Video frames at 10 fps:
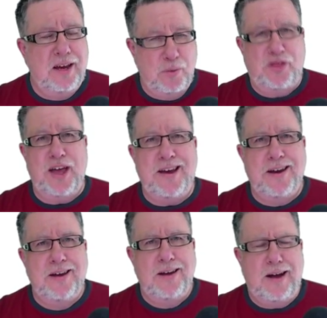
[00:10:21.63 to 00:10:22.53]
And with that,
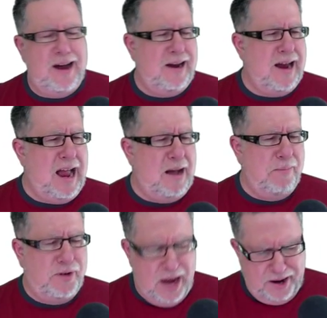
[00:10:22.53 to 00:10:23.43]
I
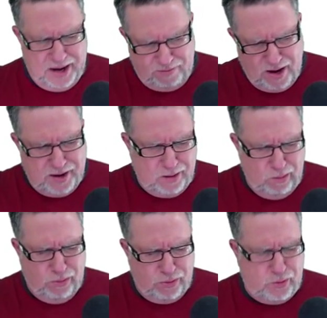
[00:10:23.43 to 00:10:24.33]
am done. I've got to
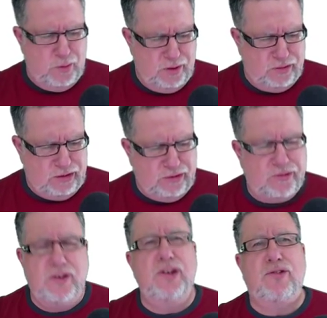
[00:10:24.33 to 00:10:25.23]
go through this
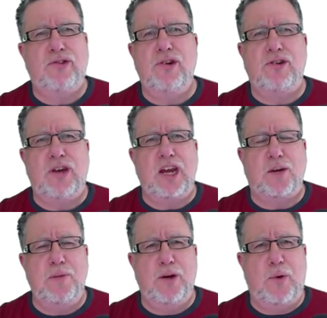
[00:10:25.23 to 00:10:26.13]
list, and it's going to
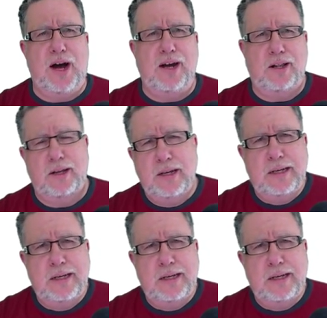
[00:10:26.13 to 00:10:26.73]
take me a while.